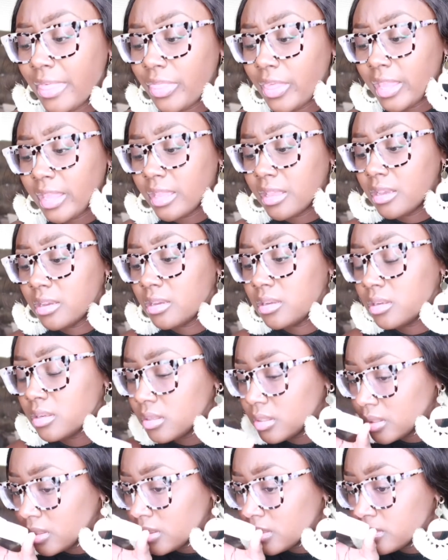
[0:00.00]
i think
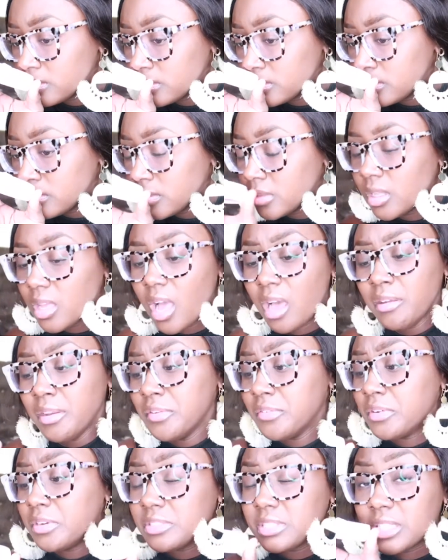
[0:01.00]
i don't
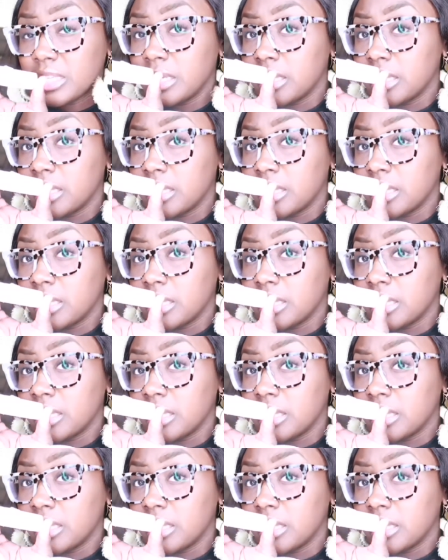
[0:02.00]
even know it's